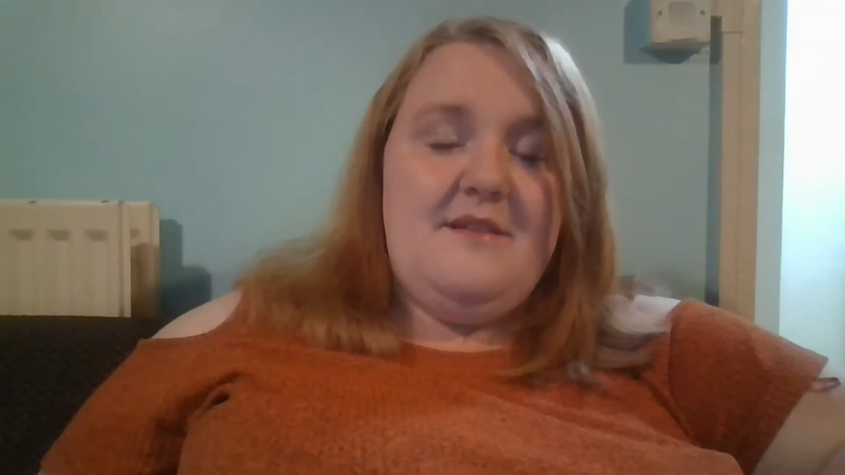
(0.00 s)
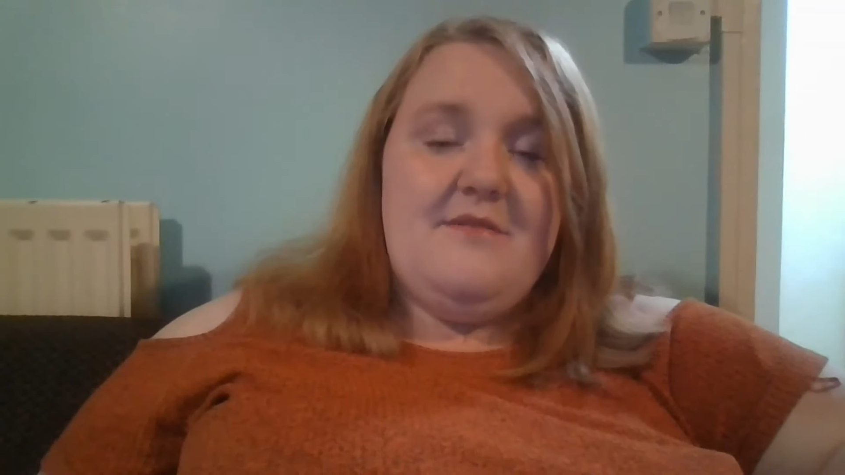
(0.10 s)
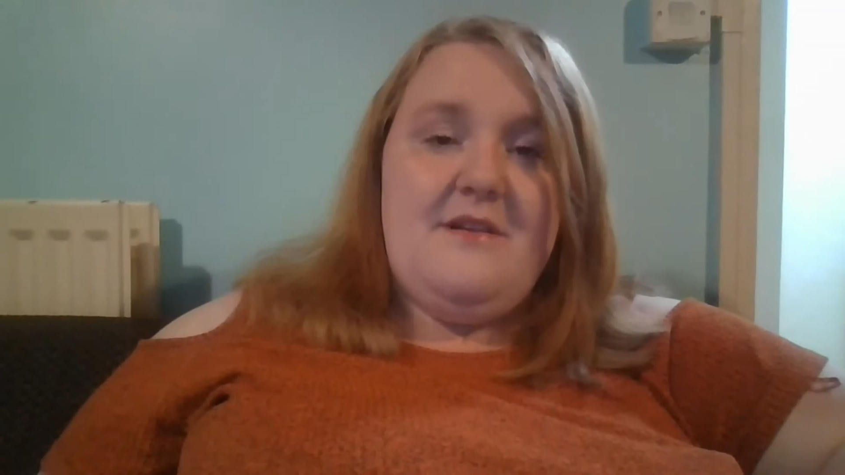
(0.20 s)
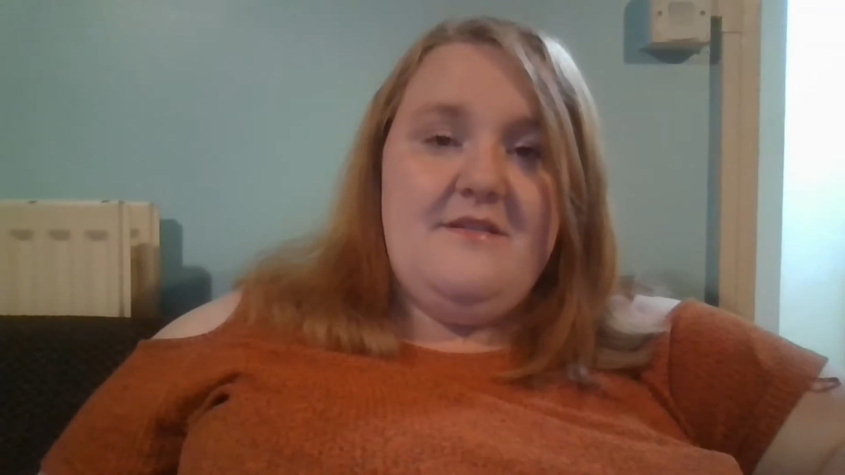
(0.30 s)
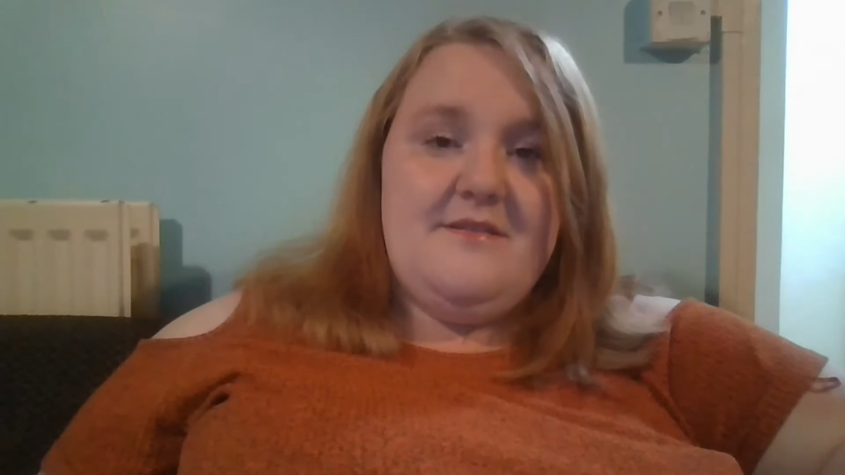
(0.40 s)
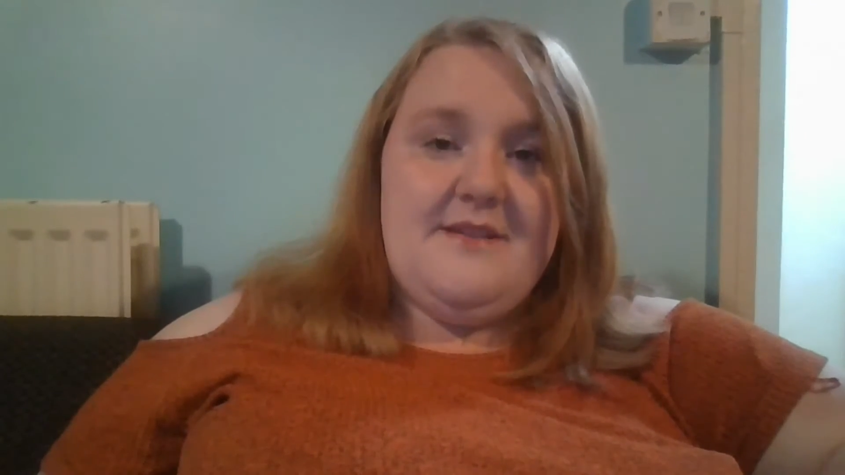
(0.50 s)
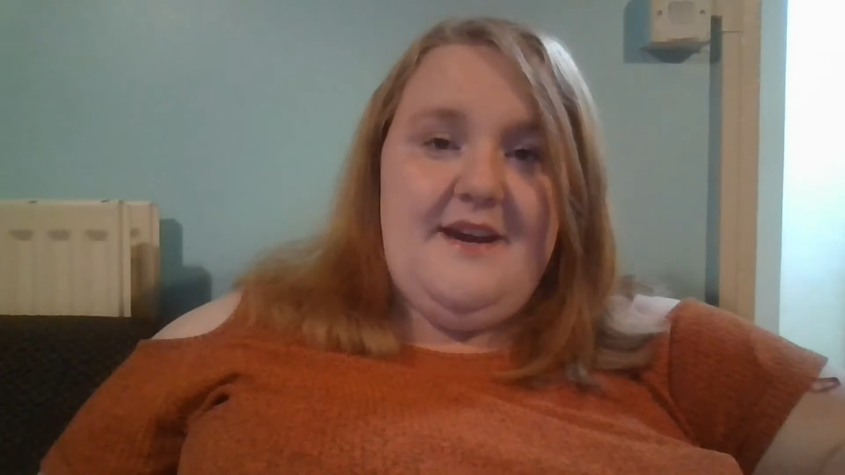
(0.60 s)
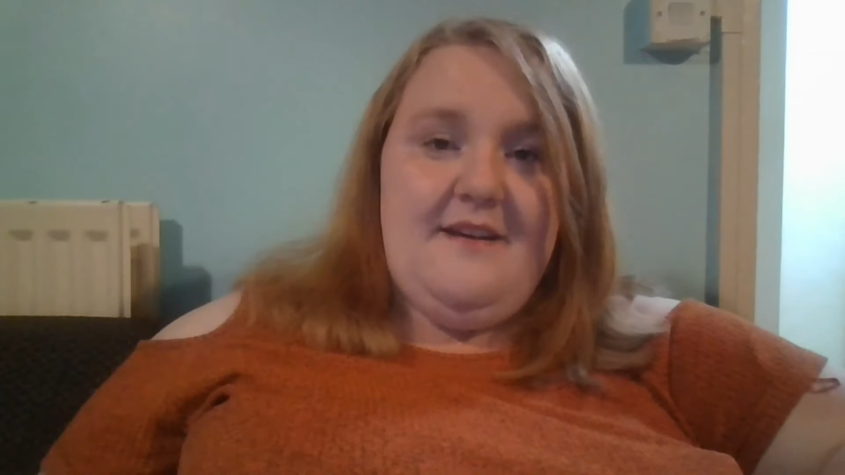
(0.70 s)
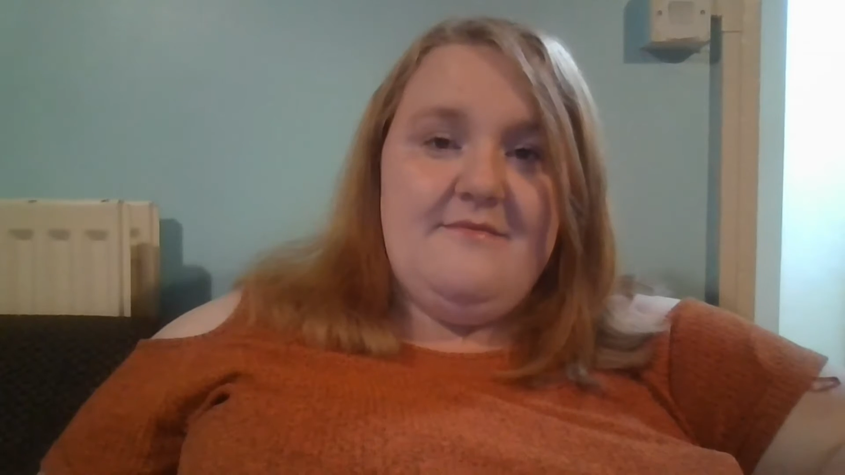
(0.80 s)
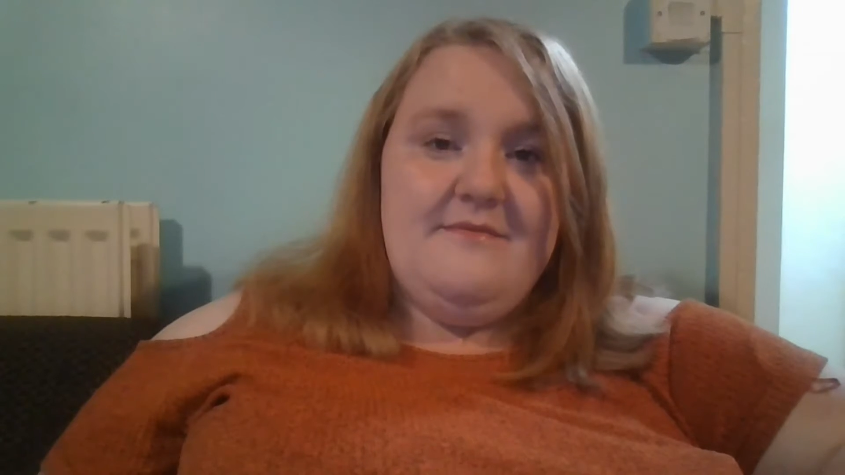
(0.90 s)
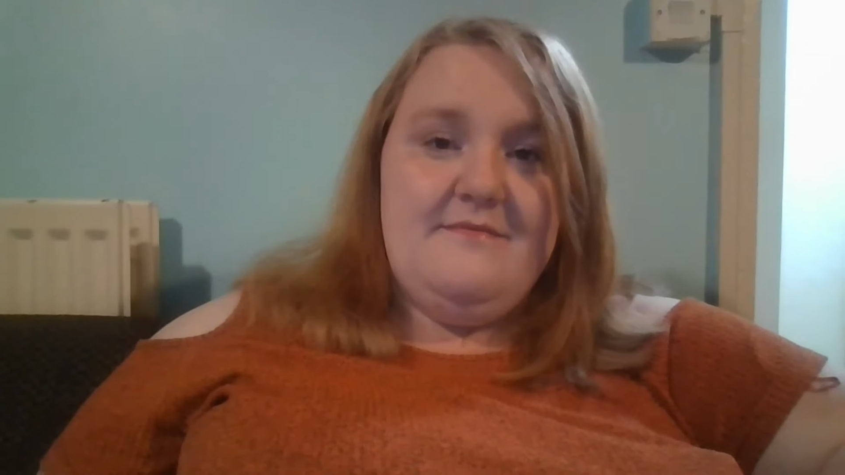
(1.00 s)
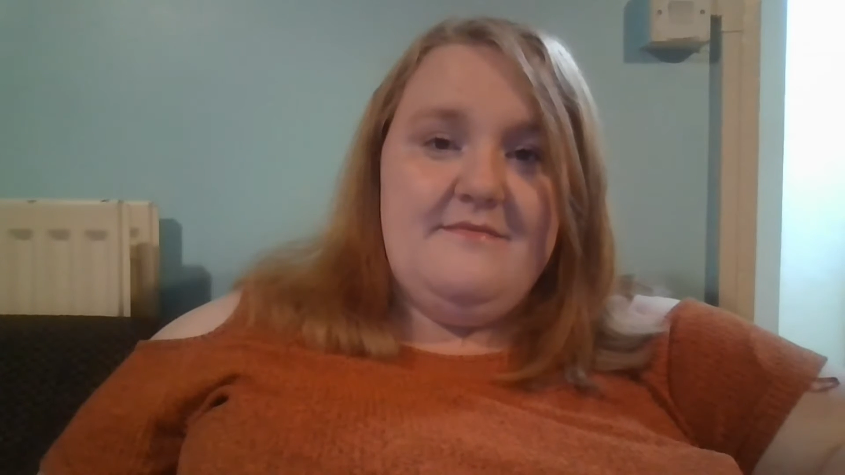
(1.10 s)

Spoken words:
were closed down